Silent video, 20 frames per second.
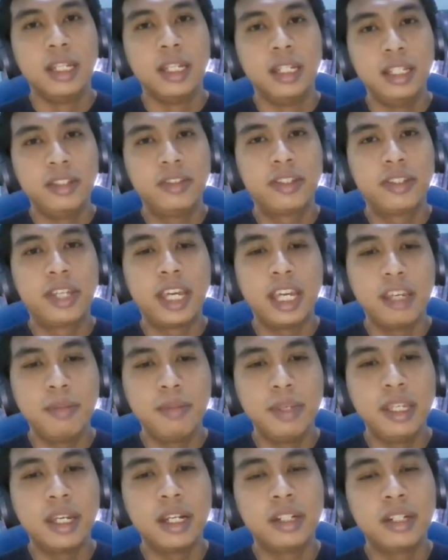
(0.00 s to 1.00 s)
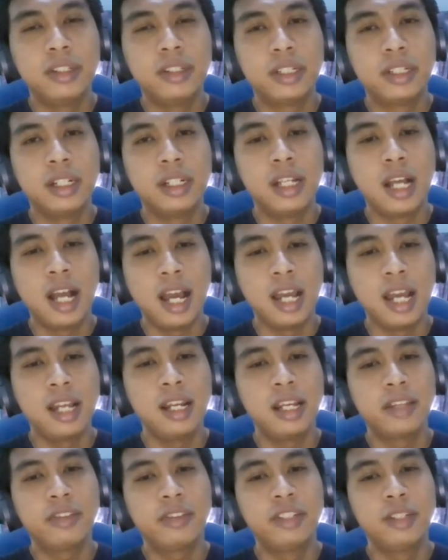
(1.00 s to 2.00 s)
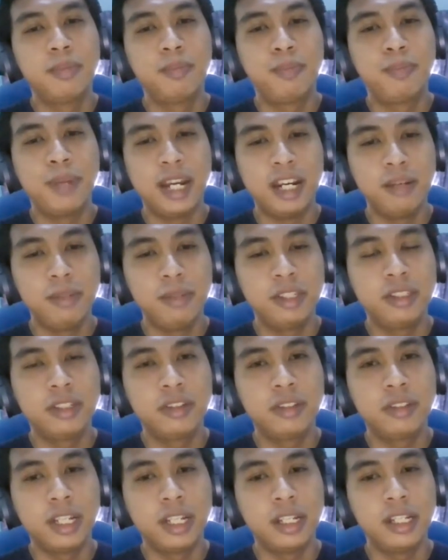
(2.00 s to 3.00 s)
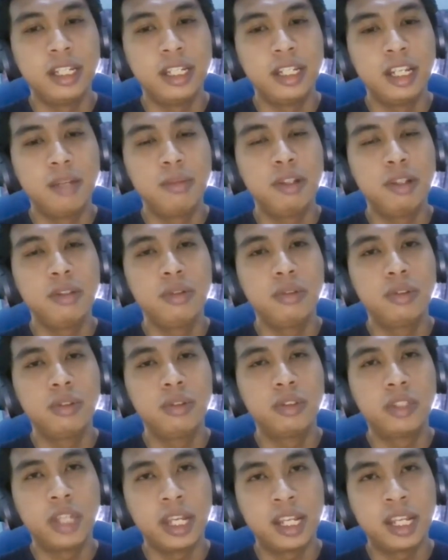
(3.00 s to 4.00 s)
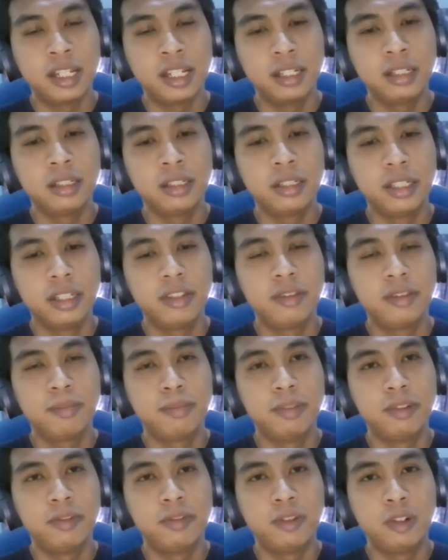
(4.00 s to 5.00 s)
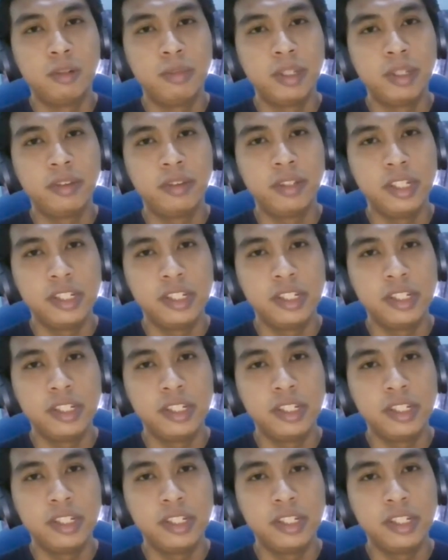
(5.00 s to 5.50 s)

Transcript: This KB article highlights the parameters that enable you to tackle this performance